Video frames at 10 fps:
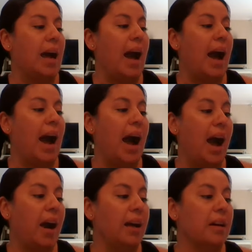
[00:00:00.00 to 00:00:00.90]

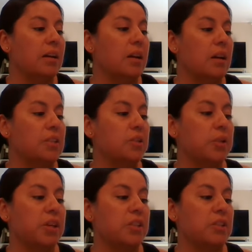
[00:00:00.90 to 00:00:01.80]
high
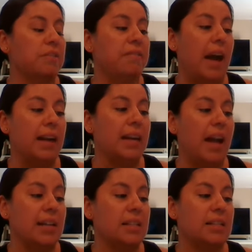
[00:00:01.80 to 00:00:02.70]
concentrations of fatty
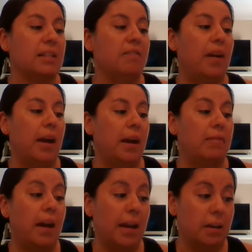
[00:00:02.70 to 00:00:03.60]
acids and
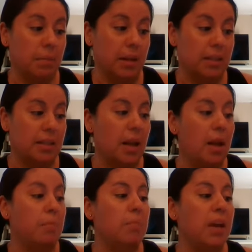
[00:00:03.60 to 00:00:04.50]
vitamins
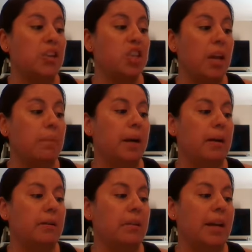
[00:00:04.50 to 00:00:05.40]
make shea
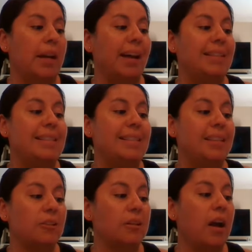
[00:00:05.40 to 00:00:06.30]
butter an
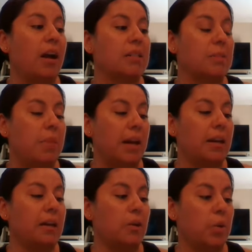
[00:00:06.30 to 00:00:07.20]
ideal cosmetic
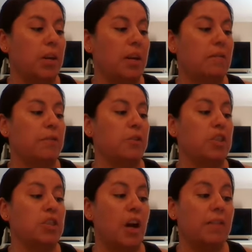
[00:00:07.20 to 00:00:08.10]
ingredient for
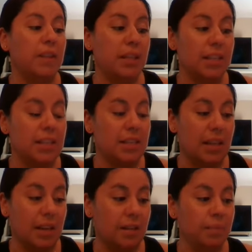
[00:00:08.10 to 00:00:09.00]
softening
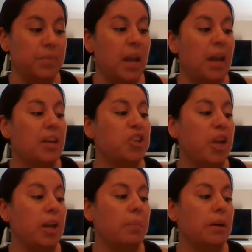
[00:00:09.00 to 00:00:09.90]
skin.
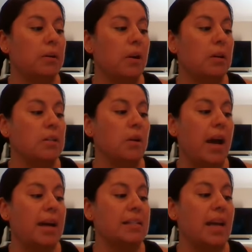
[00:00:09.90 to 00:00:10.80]
Shea butter also
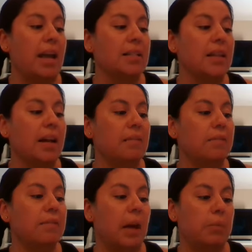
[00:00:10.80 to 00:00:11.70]
has
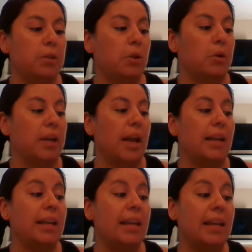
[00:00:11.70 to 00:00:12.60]
anti-inflammatory
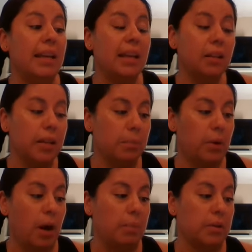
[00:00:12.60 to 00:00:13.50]
and healing
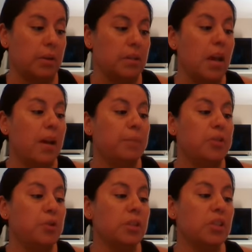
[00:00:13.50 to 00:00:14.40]
properties.
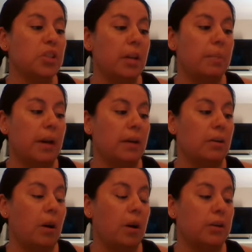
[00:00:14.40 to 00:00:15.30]
Using shea butter
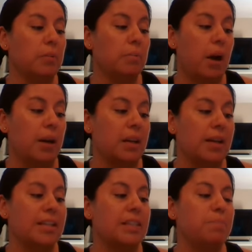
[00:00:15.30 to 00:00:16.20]
on your body,
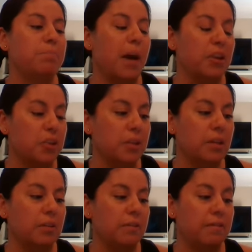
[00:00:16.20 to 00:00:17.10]
especially
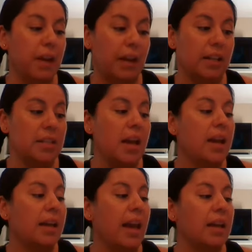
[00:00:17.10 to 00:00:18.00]
your face,
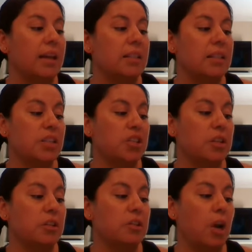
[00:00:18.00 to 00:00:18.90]
can
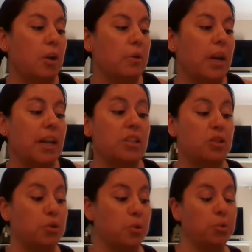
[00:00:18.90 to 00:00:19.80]
condition, tone, and
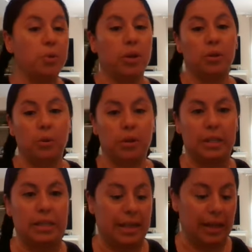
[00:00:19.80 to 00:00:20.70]
soothe your
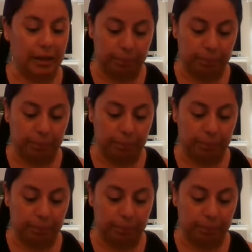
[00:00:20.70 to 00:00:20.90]
skin.